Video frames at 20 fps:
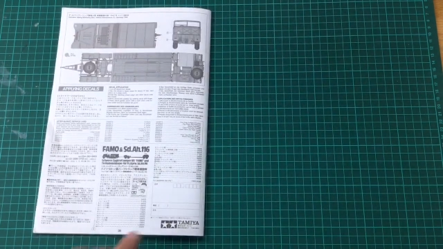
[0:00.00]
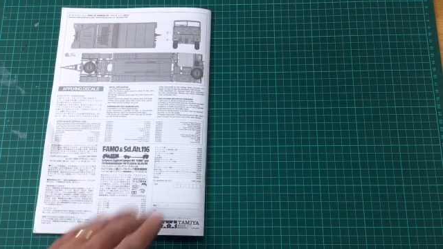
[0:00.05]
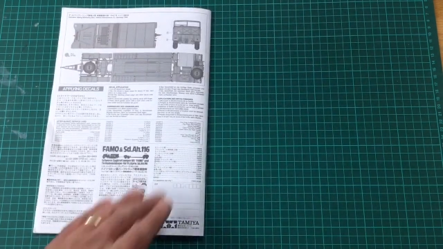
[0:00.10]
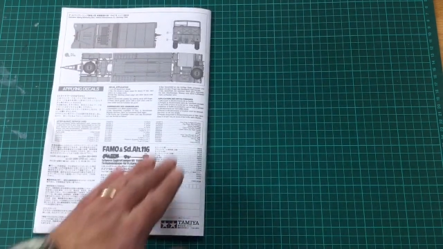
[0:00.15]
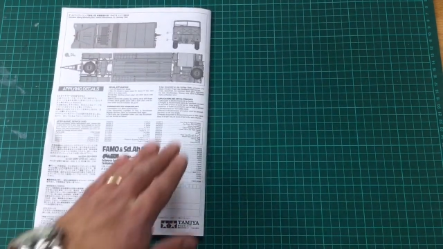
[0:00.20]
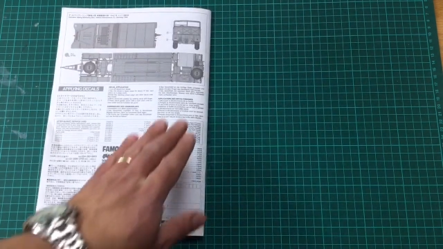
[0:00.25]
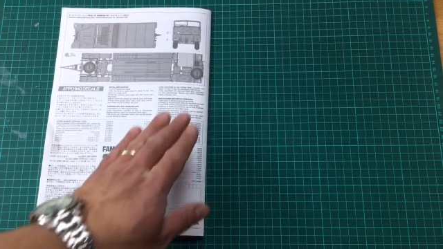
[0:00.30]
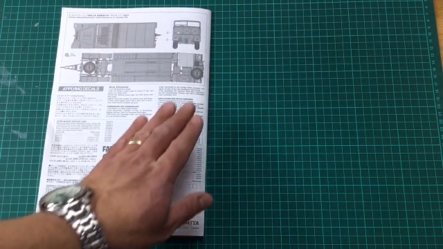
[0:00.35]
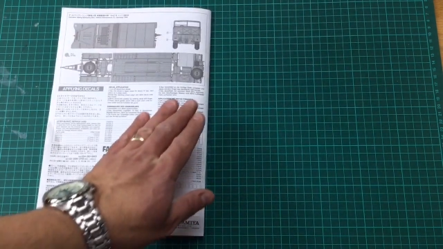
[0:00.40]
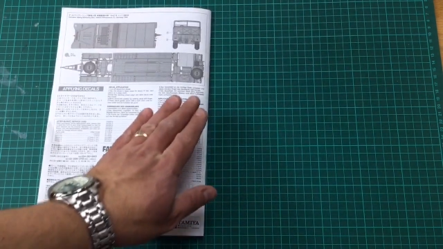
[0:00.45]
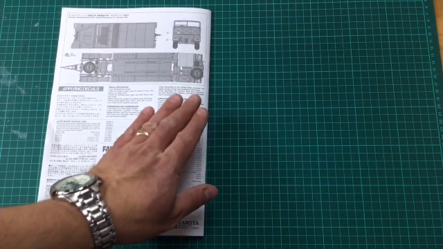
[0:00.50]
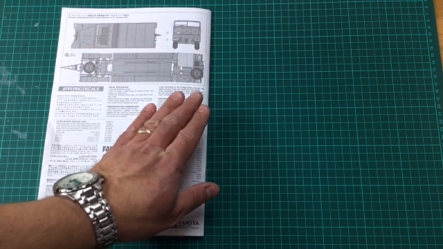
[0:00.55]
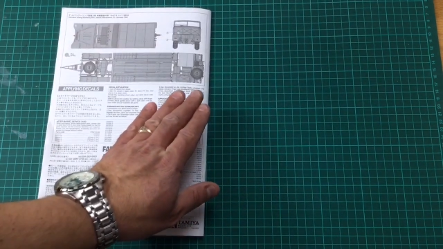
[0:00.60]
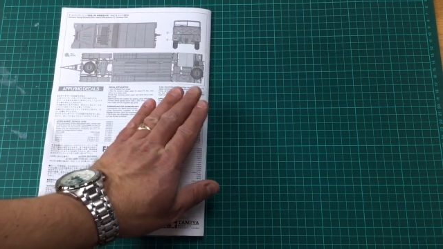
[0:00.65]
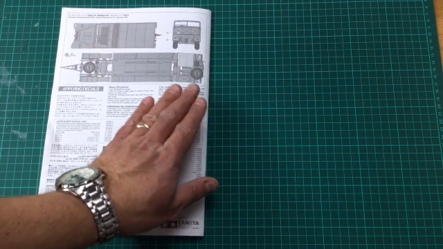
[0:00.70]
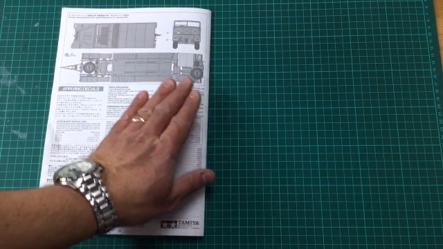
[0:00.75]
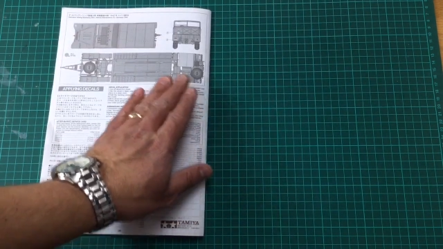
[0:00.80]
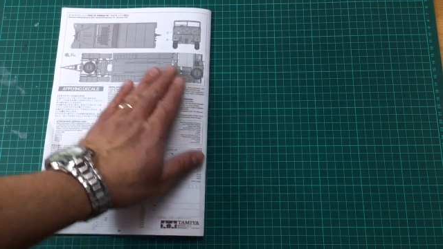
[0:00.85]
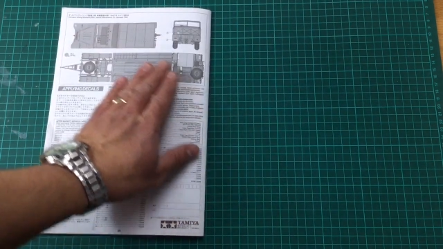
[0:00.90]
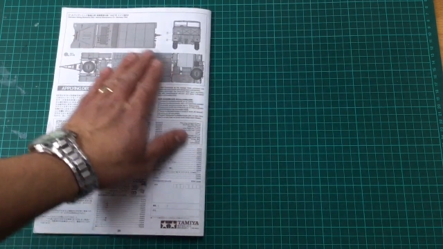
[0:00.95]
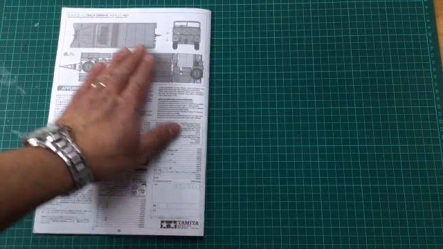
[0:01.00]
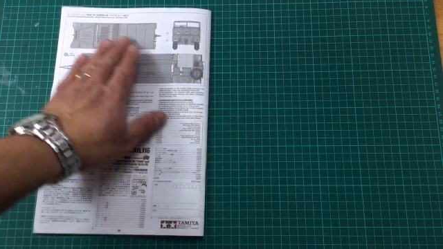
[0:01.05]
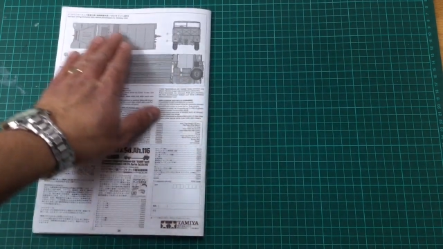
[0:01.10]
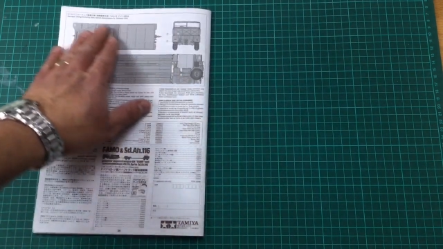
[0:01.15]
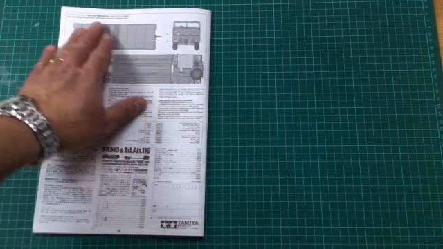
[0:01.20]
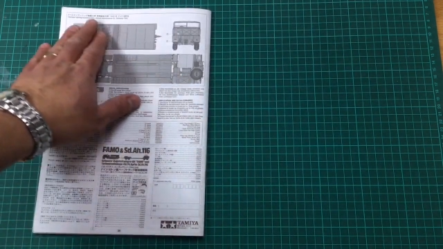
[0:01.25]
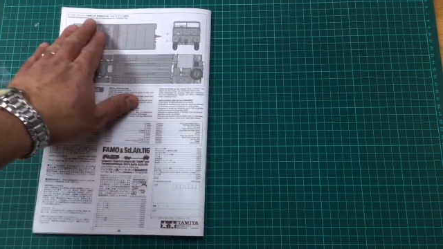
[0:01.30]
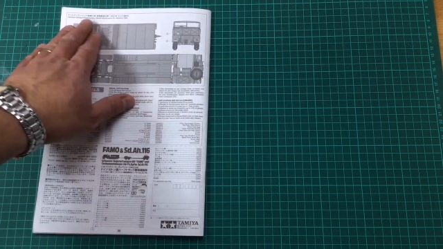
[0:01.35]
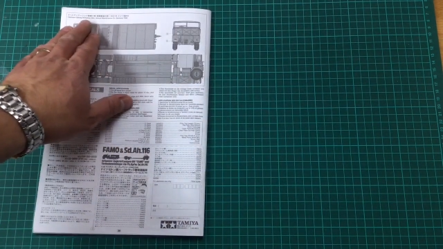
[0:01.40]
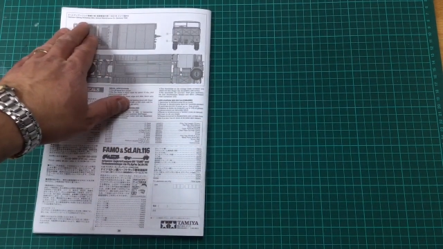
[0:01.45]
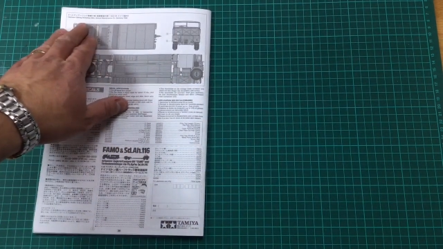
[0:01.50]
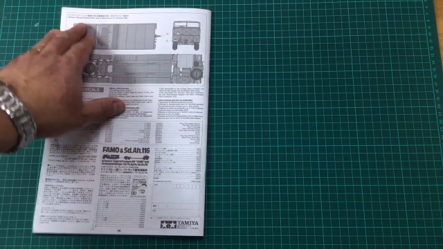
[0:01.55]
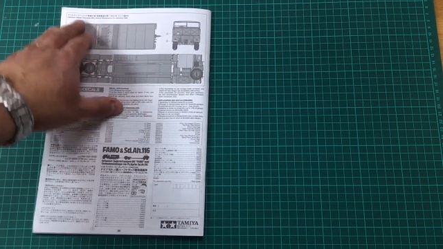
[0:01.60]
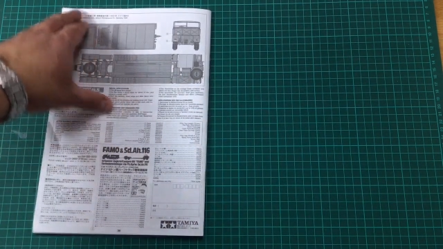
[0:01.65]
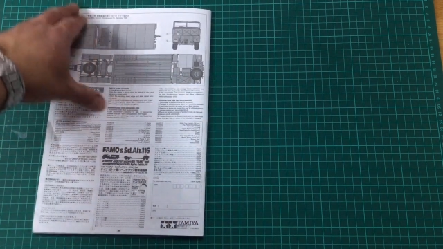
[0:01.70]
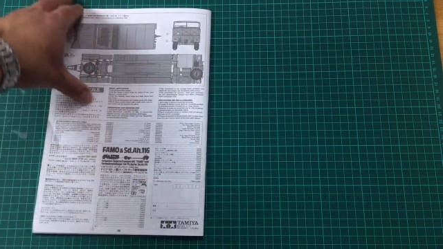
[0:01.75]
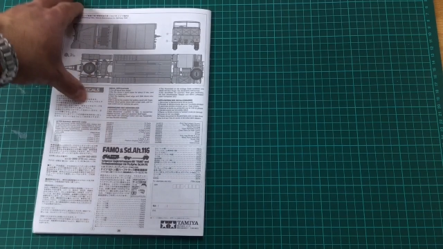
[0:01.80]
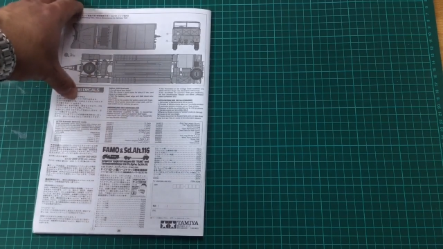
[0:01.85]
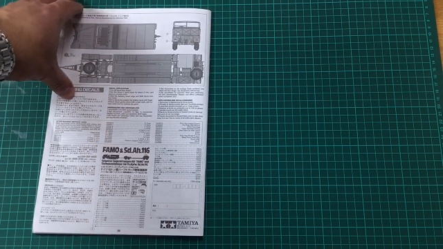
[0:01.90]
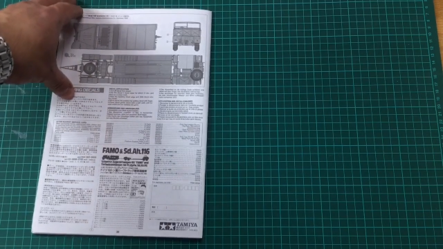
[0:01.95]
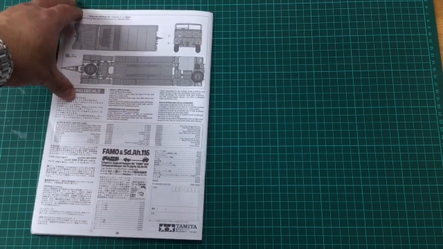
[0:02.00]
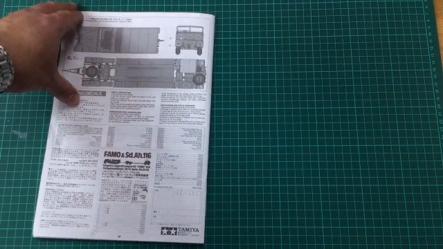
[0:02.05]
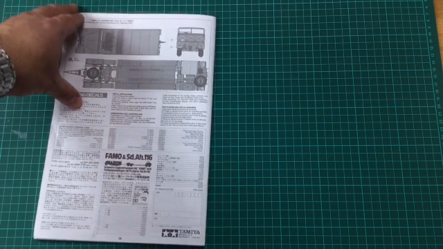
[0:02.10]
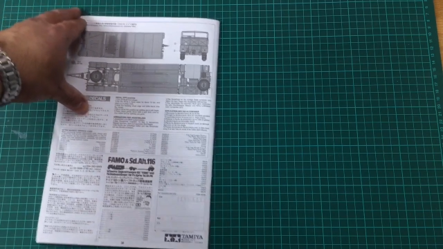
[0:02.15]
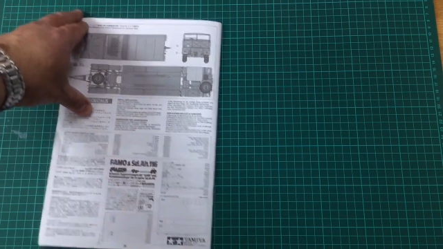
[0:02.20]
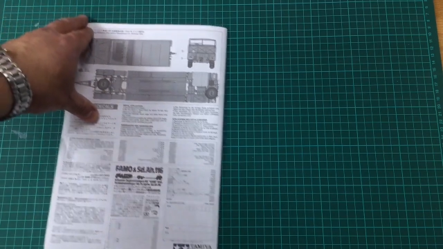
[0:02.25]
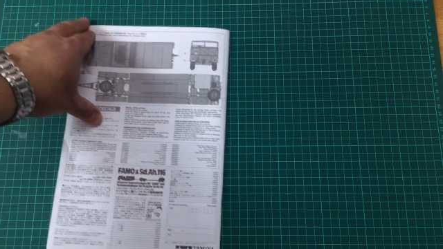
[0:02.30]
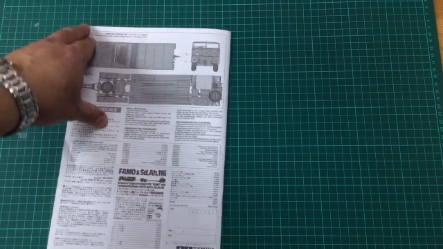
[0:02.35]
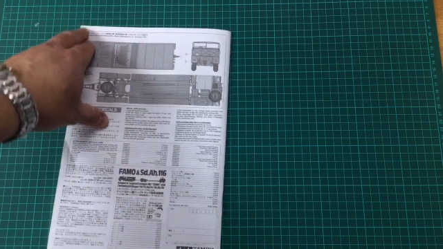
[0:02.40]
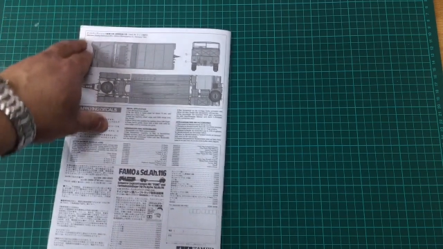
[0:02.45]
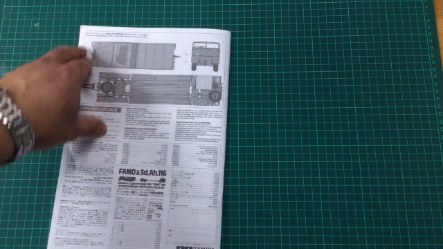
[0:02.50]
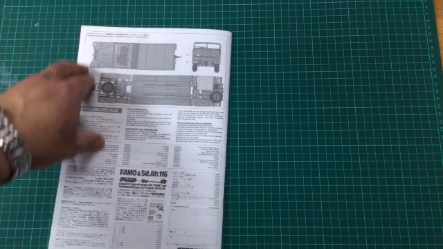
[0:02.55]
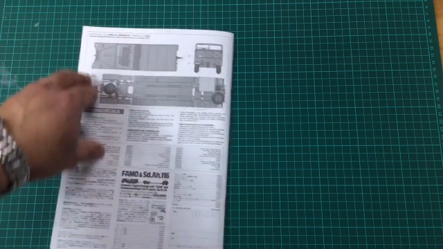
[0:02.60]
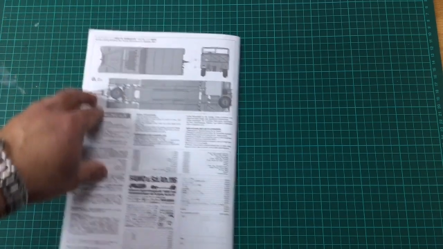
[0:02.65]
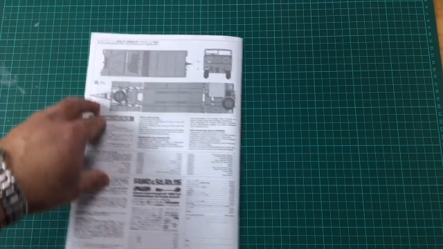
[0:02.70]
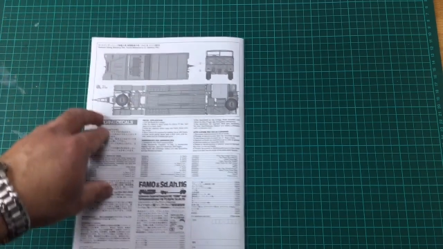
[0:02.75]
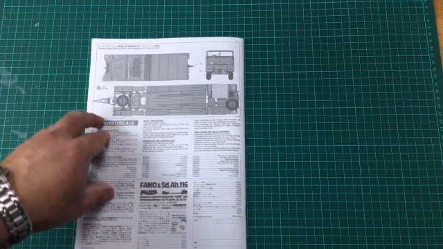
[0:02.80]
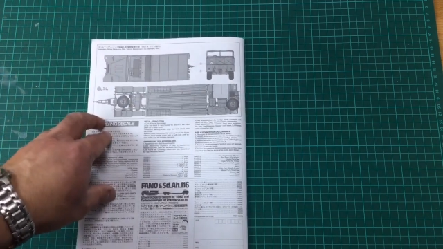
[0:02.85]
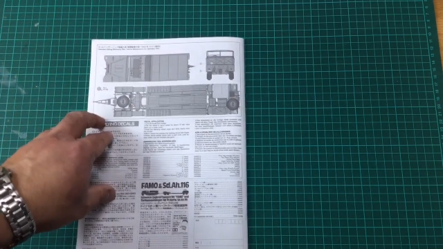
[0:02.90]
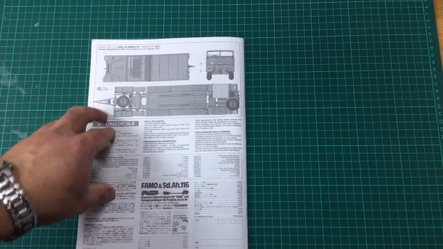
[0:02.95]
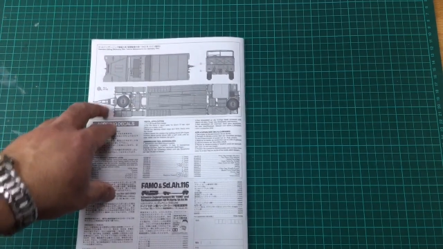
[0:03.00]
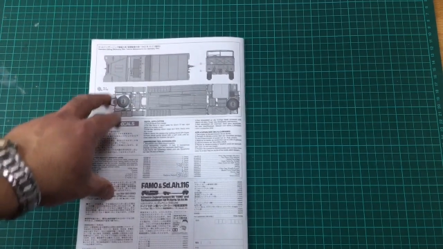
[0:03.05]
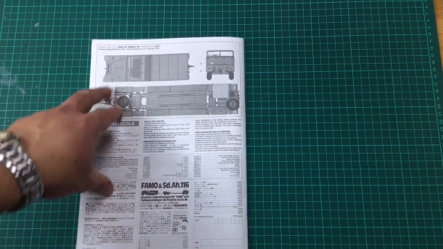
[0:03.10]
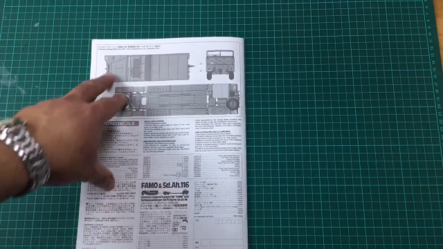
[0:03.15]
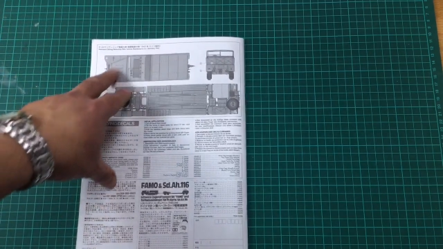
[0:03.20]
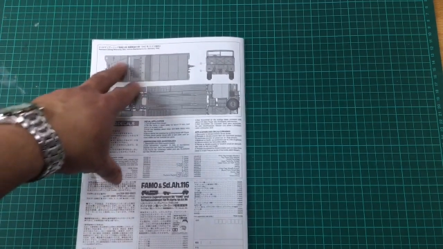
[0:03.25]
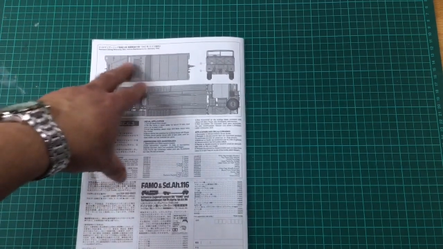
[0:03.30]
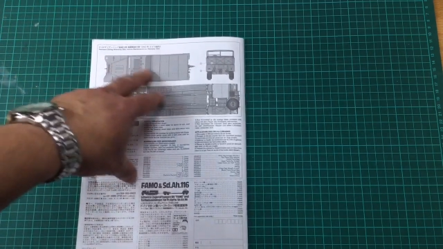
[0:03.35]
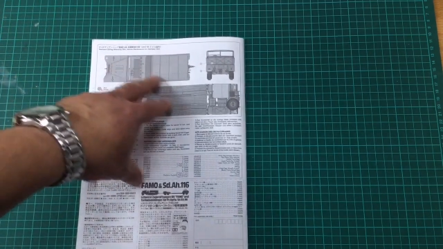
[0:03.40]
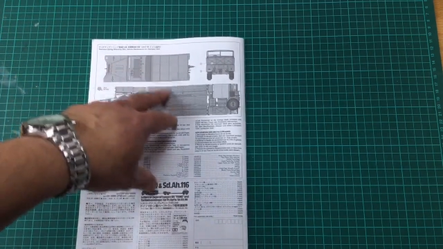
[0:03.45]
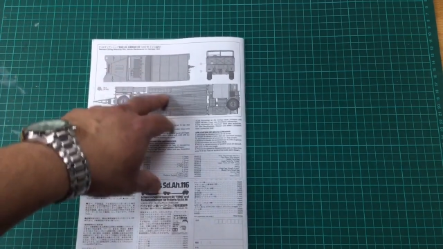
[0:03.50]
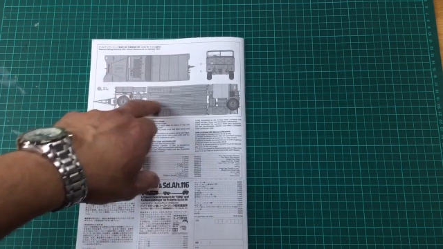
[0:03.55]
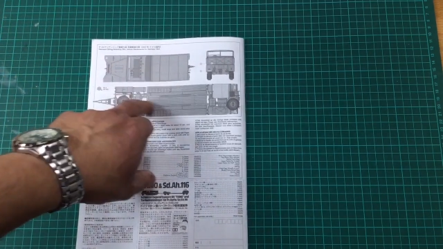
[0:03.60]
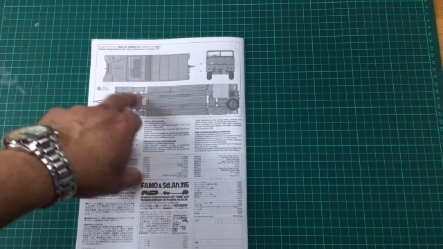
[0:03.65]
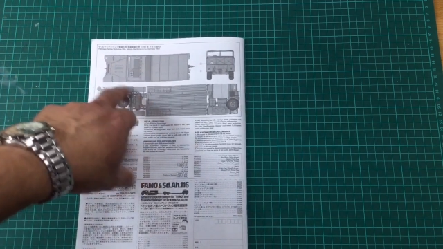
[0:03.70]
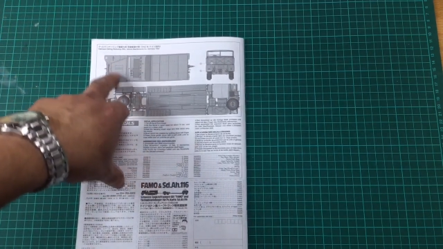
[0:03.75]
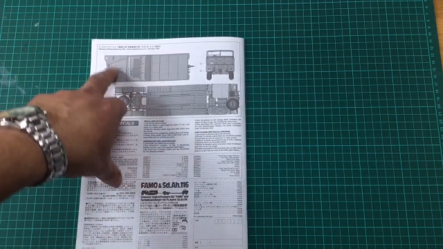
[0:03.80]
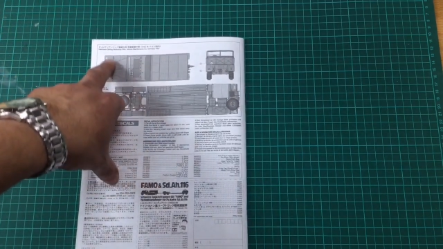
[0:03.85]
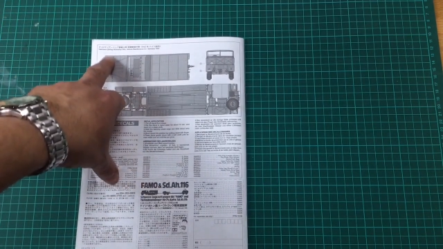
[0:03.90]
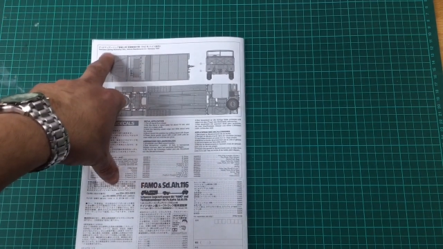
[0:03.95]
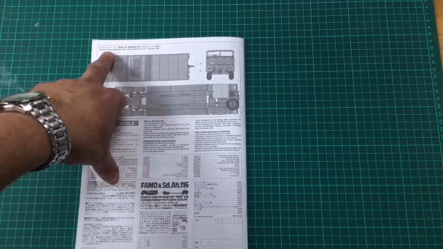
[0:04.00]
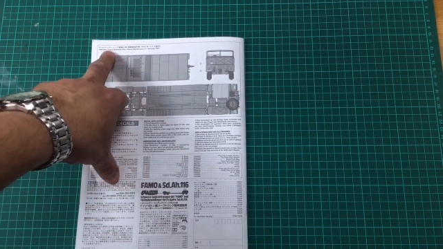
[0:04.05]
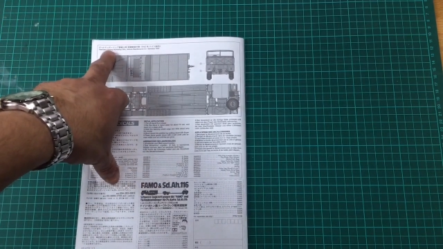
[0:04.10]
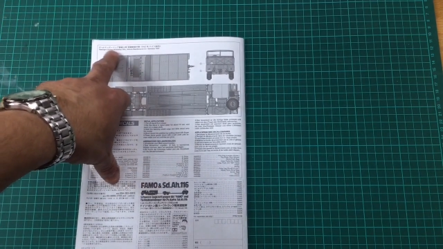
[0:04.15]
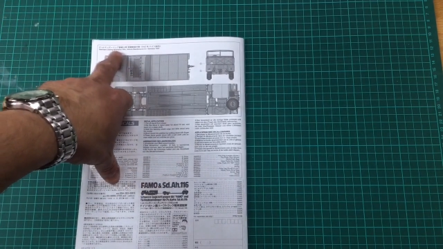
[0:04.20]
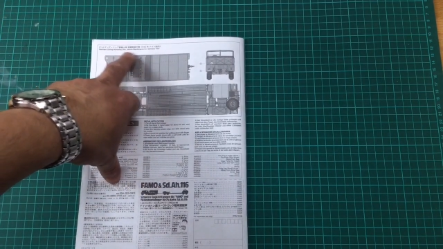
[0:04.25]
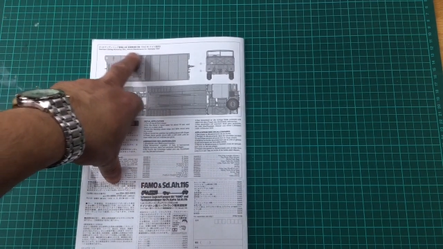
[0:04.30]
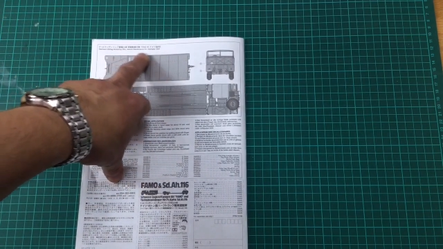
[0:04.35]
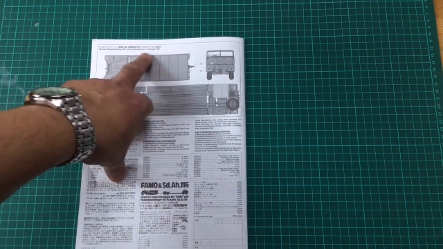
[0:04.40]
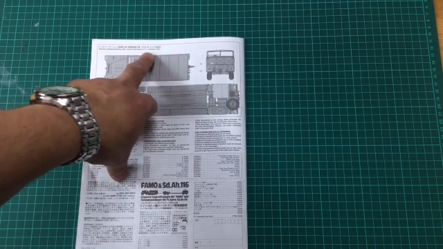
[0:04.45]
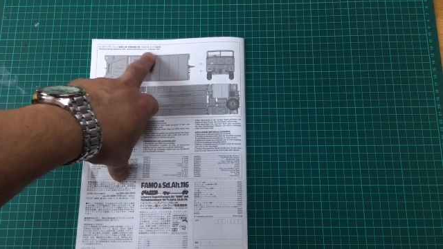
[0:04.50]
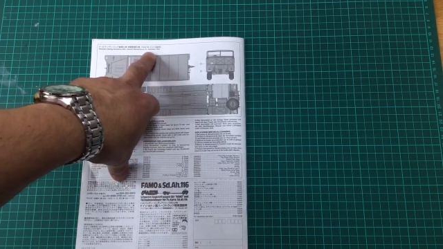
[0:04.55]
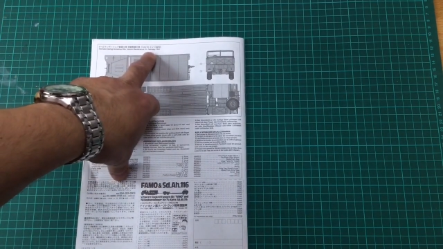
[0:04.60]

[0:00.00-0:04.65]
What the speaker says: [unreadable: no face in view]